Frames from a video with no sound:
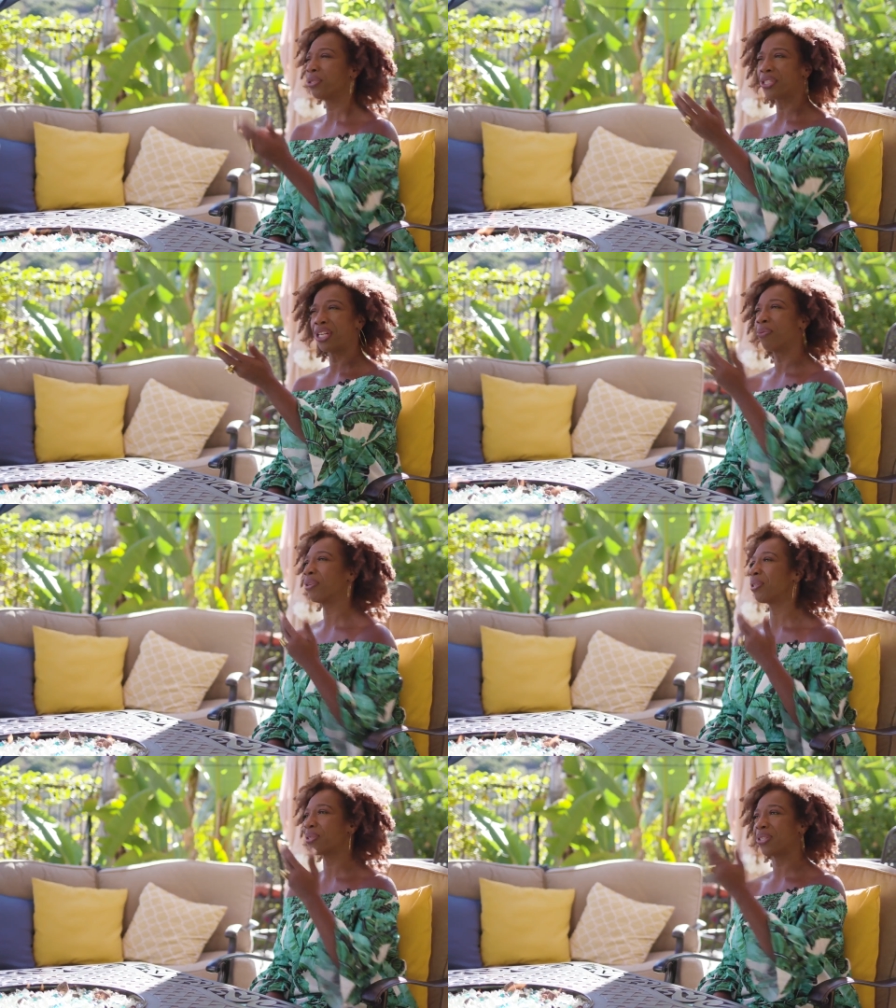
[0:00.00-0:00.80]
You're
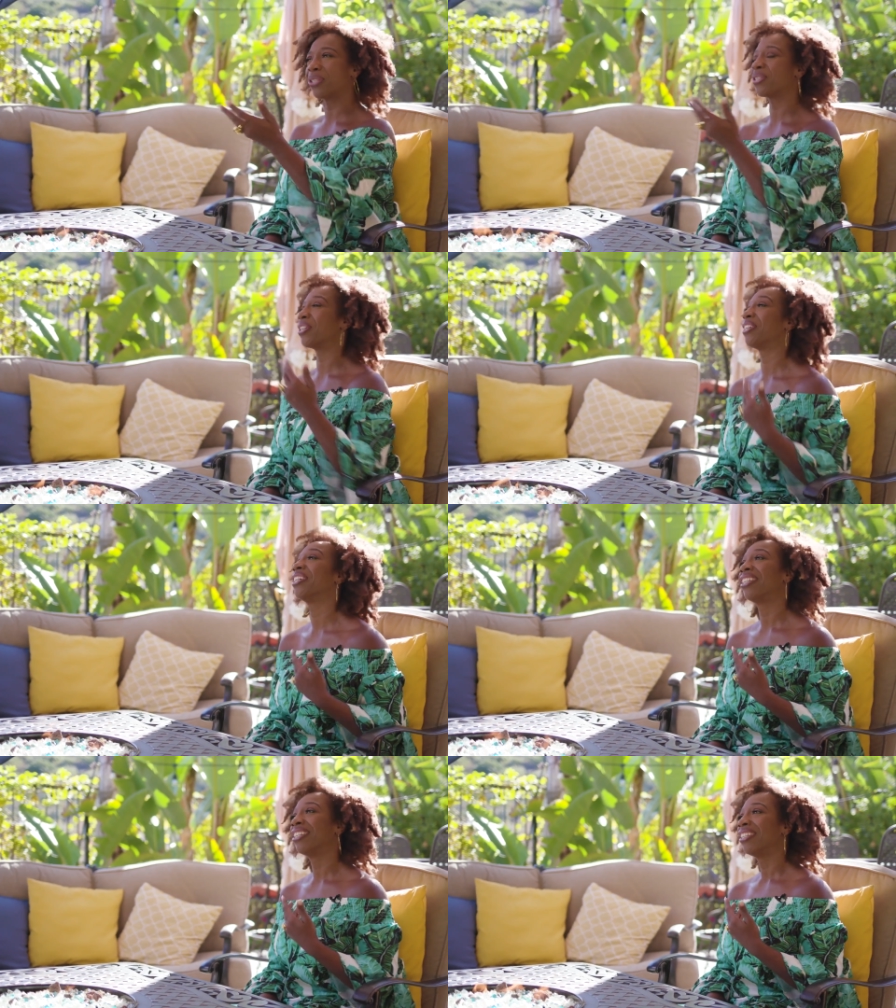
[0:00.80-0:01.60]
sitting with your sister.
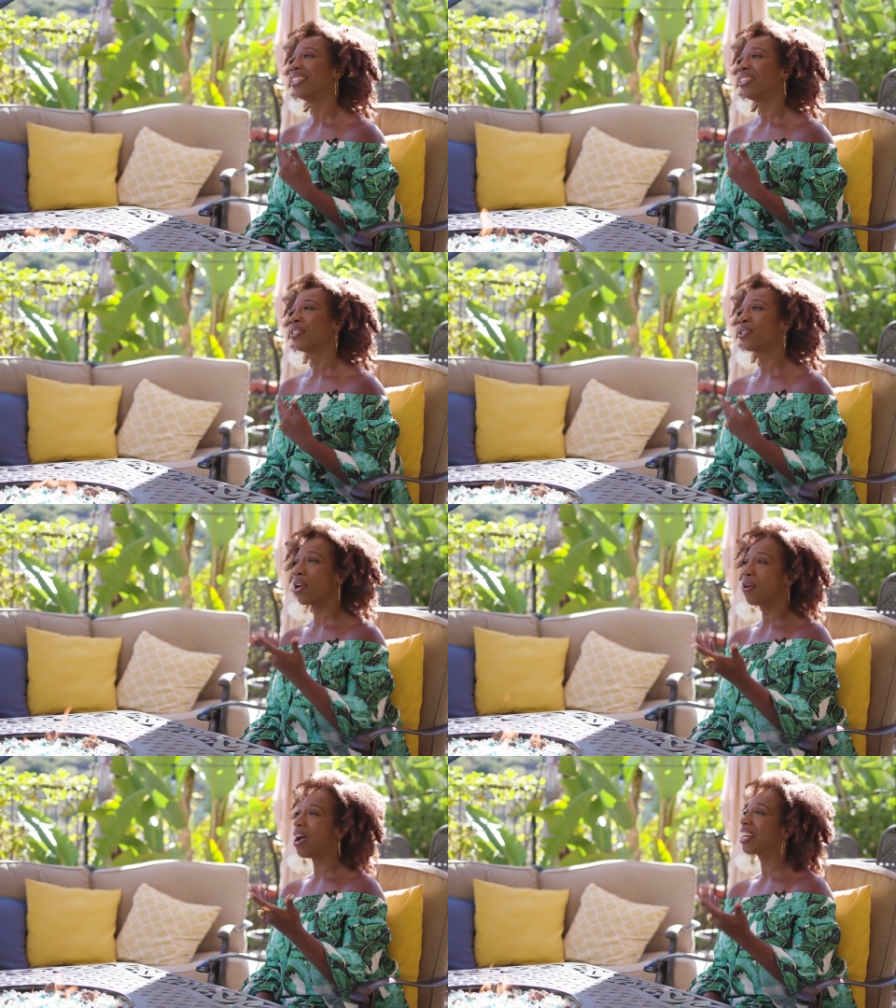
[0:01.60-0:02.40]

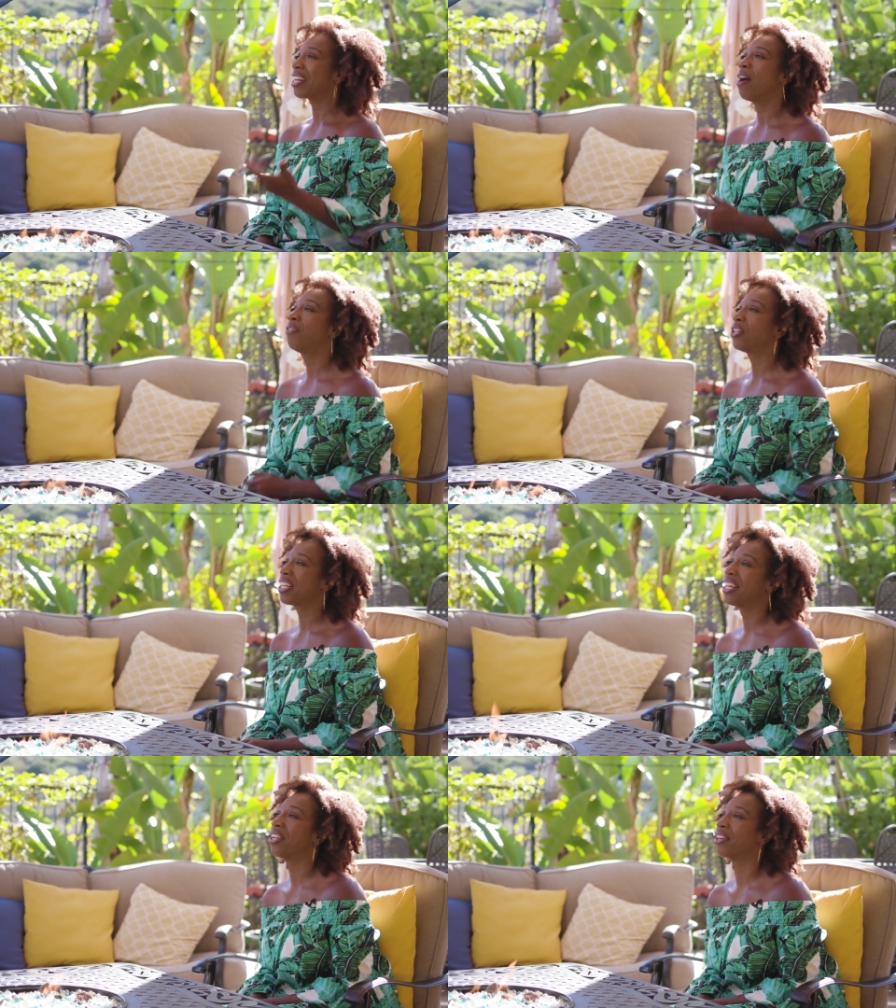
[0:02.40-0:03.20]
So I'd love
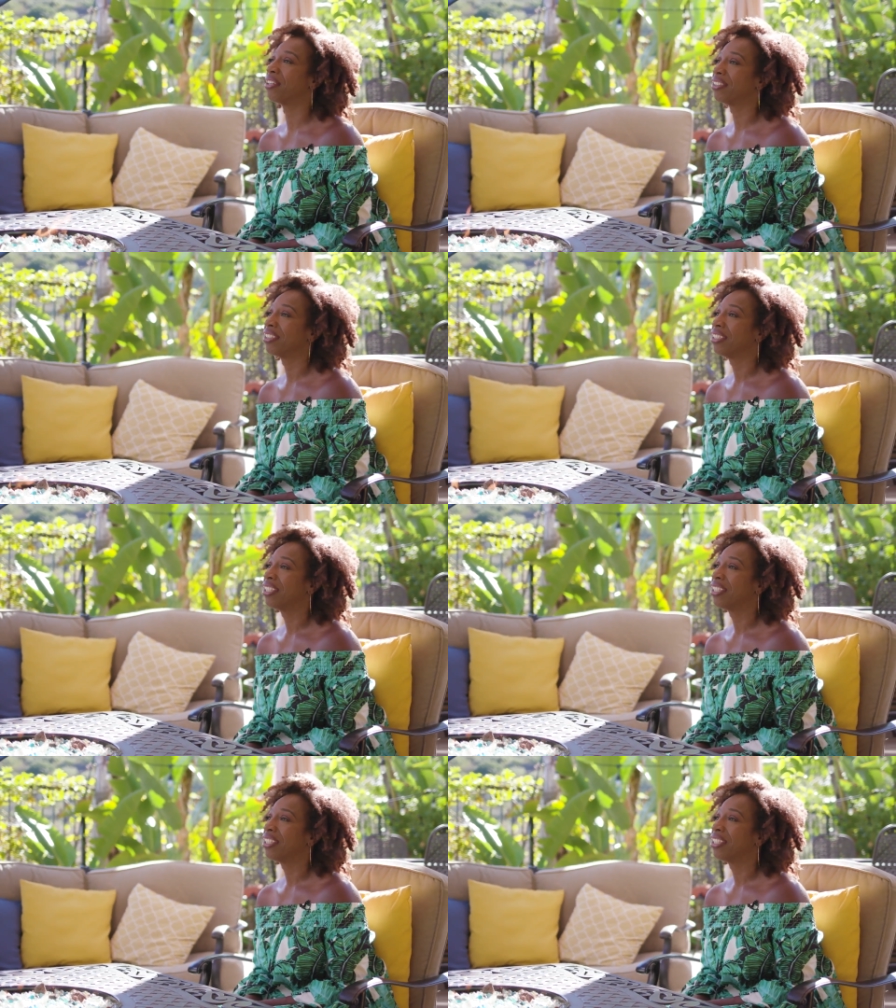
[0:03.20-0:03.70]
to hear.